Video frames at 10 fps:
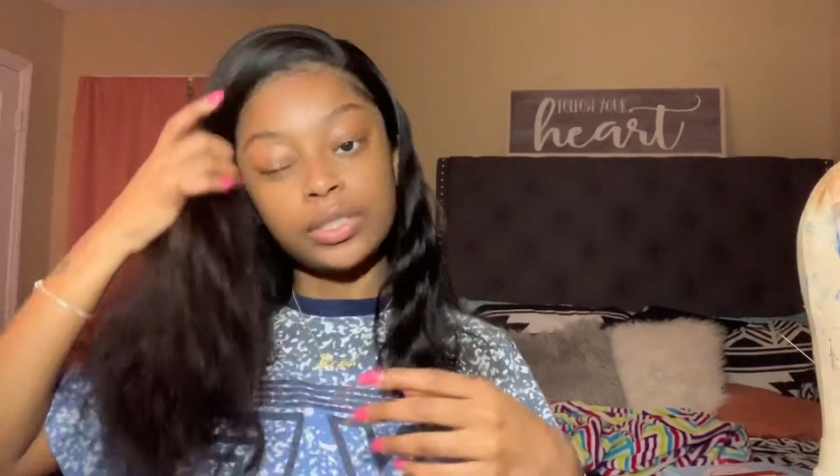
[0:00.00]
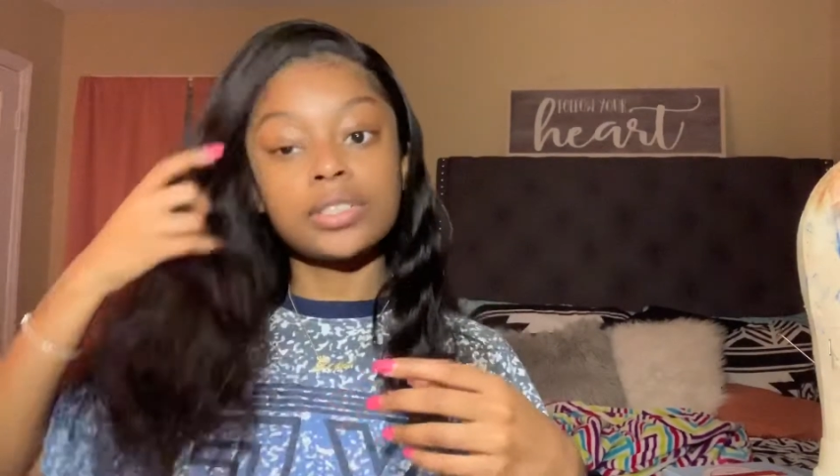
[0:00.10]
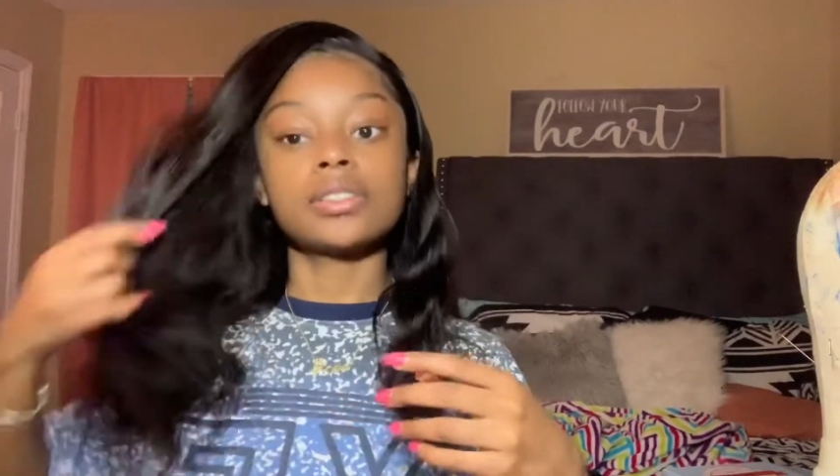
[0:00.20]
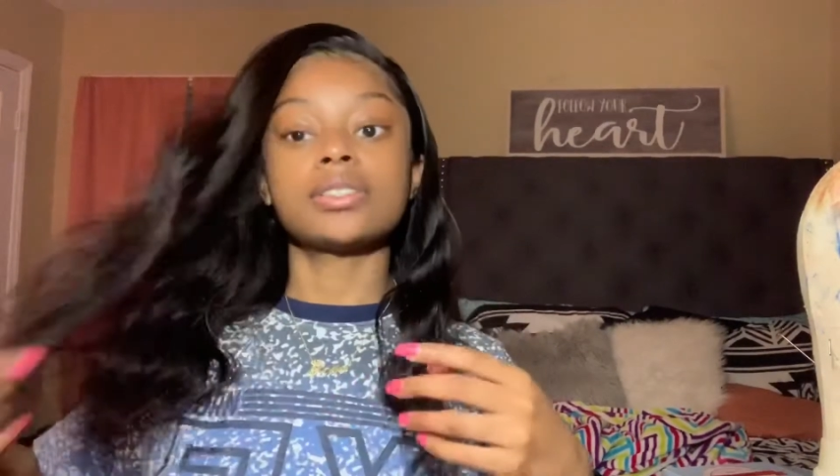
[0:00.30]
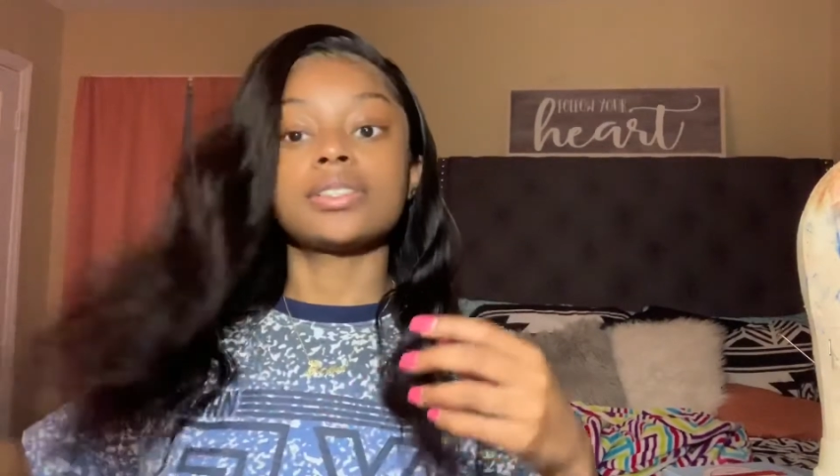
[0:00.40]

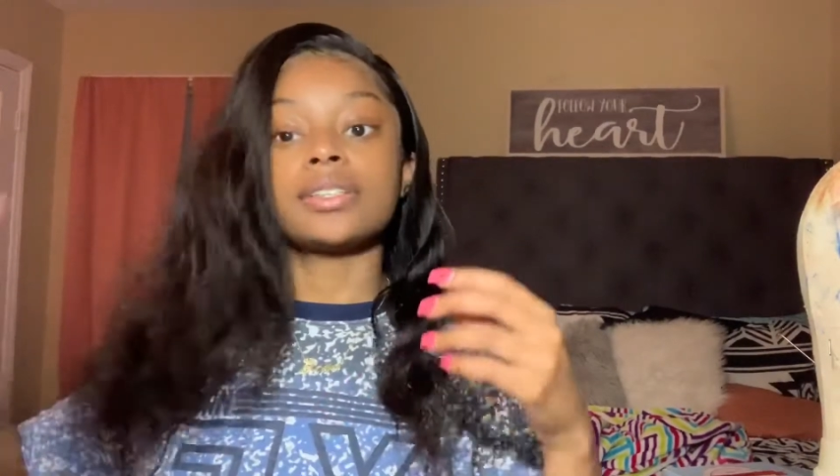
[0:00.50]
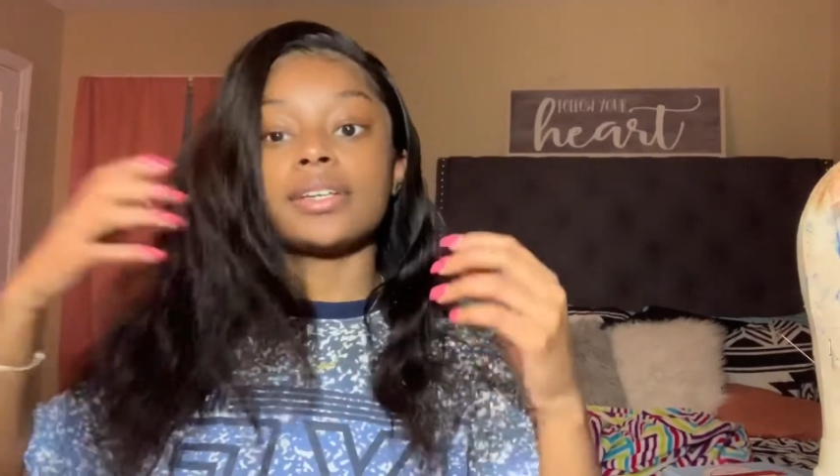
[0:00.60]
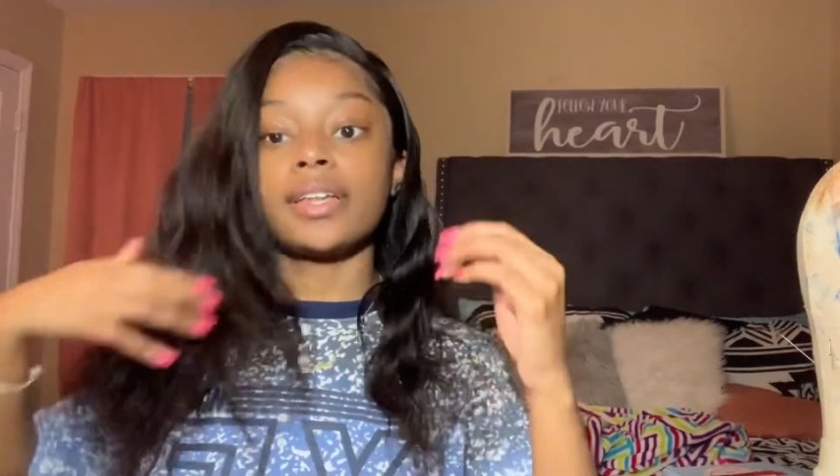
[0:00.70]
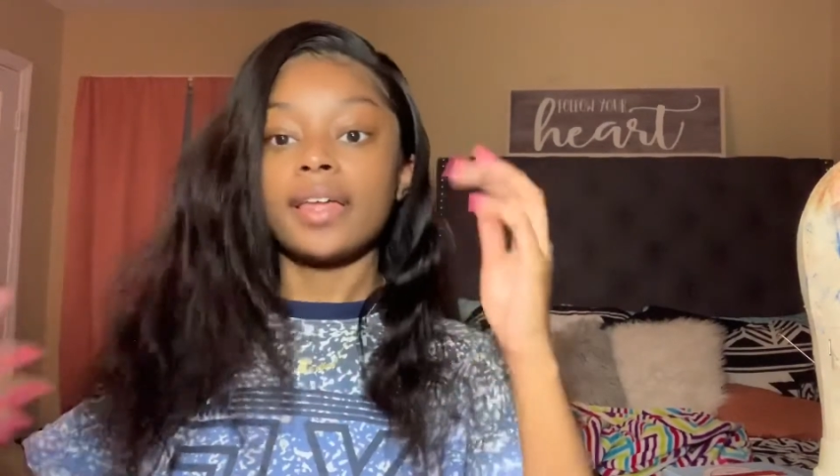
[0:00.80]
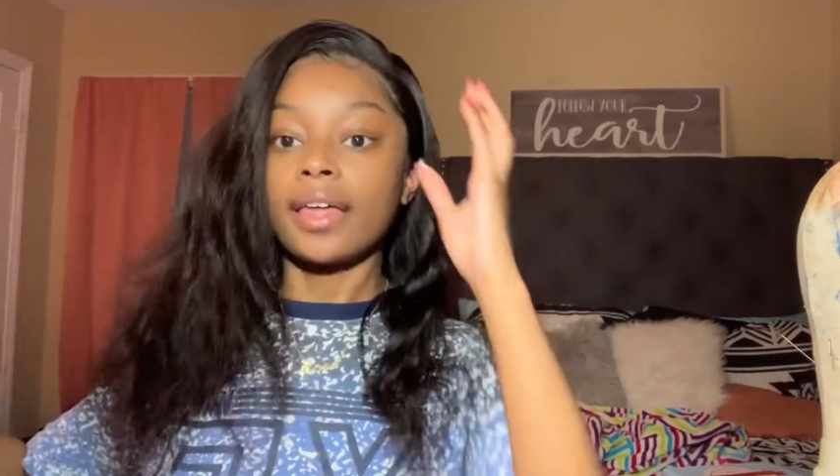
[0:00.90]
curls in
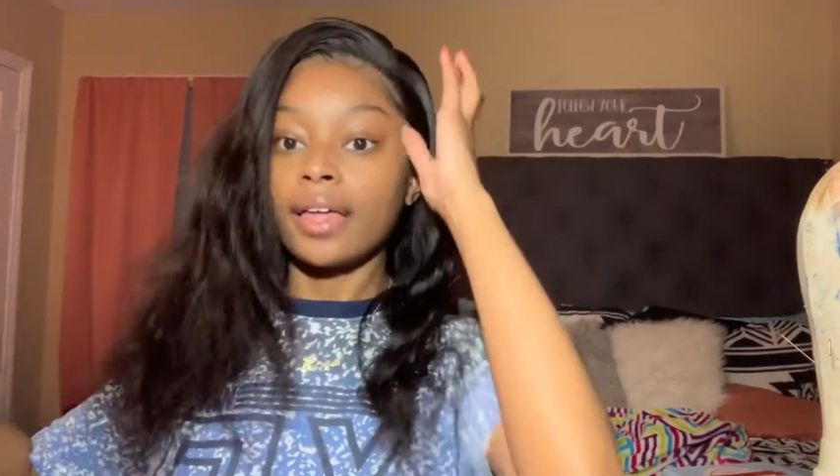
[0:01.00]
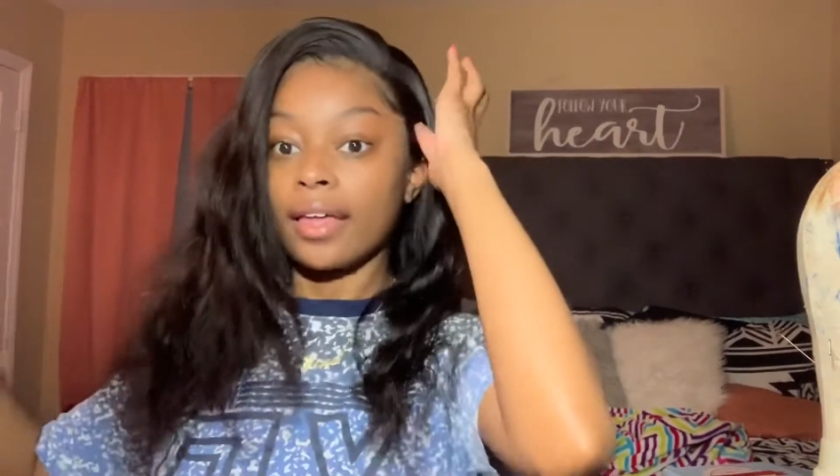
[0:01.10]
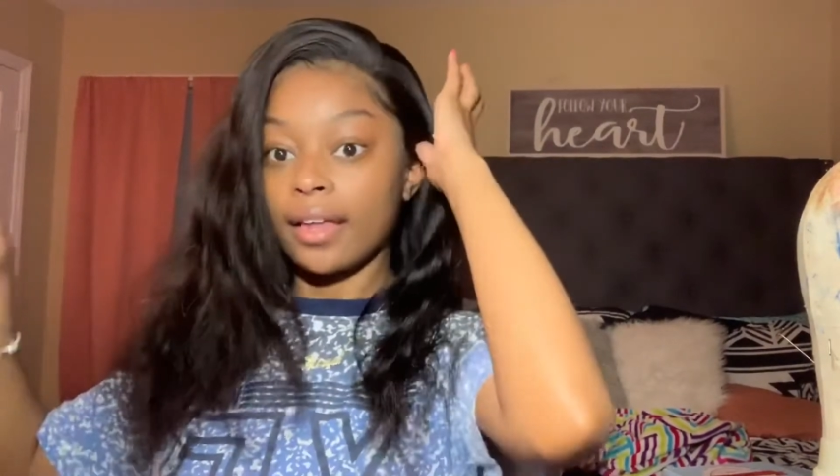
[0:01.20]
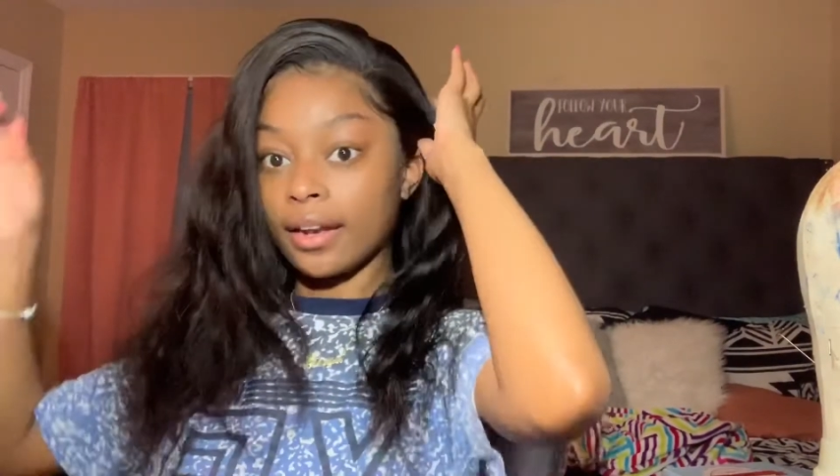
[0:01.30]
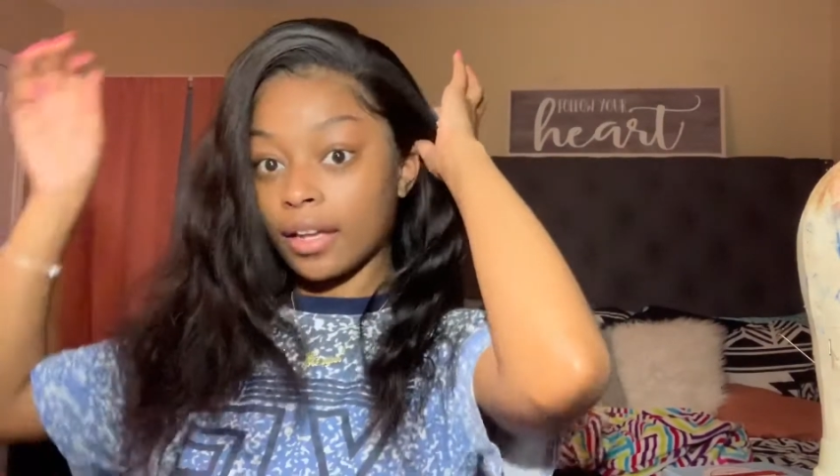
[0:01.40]
it and